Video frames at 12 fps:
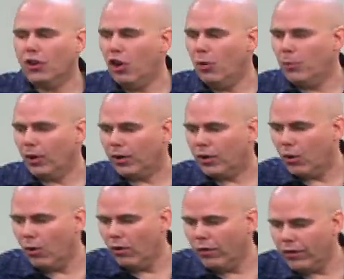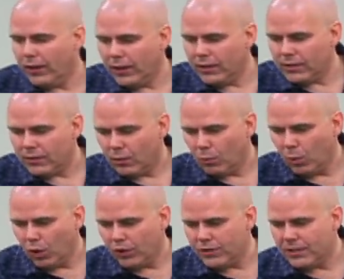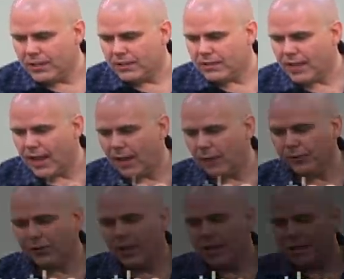your homework. Go over these words, these sounds.